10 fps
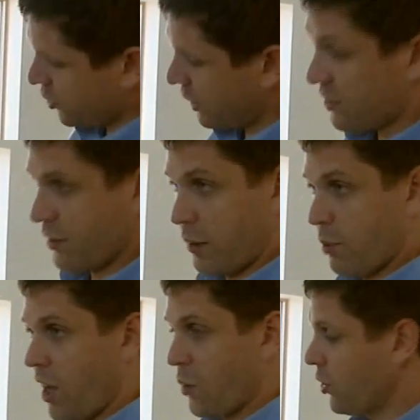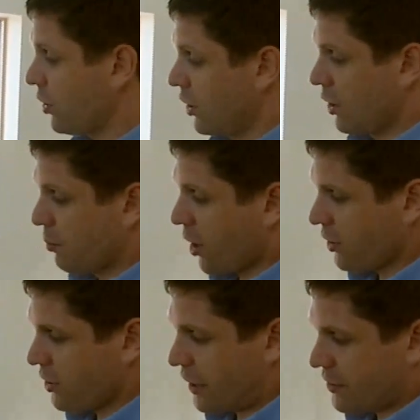so that's like plywood,
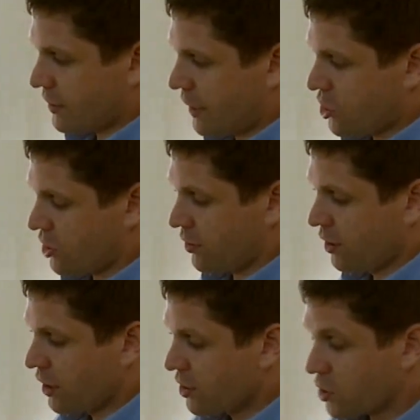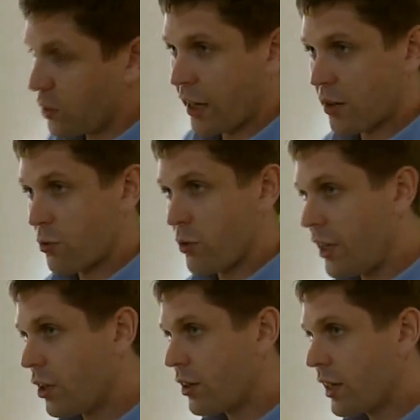bonded to insulation. So you get
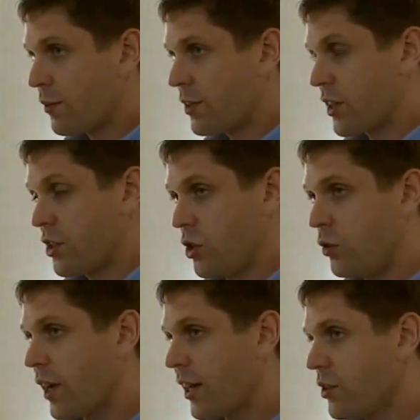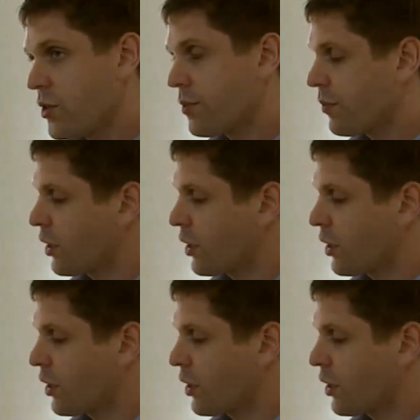really good levels on U values,